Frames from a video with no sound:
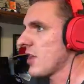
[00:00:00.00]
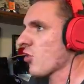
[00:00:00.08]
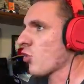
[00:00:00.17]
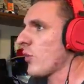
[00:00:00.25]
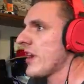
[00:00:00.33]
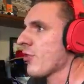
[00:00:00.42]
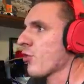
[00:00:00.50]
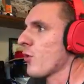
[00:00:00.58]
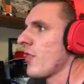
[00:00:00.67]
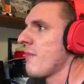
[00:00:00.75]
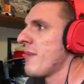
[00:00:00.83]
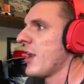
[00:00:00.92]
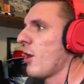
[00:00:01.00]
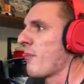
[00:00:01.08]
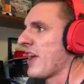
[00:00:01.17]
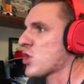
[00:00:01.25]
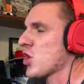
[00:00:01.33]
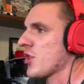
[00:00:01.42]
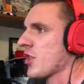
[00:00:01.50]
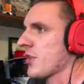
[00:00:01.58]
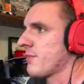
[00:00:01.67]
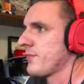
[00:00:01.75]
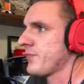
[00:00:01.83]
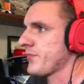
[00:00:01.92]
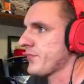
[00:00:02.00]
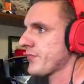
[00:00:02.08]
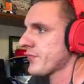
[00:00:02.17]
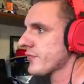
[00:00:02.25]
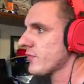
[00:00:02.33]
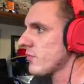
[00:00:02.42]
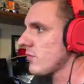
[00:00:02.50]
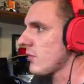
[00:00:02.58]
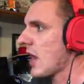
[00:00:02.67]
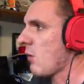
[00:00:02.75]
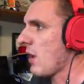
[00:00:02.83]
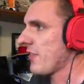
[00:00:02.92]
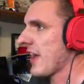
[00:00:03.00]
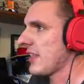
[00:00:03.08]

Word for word: gonna squeeze through the middle, bitches. I want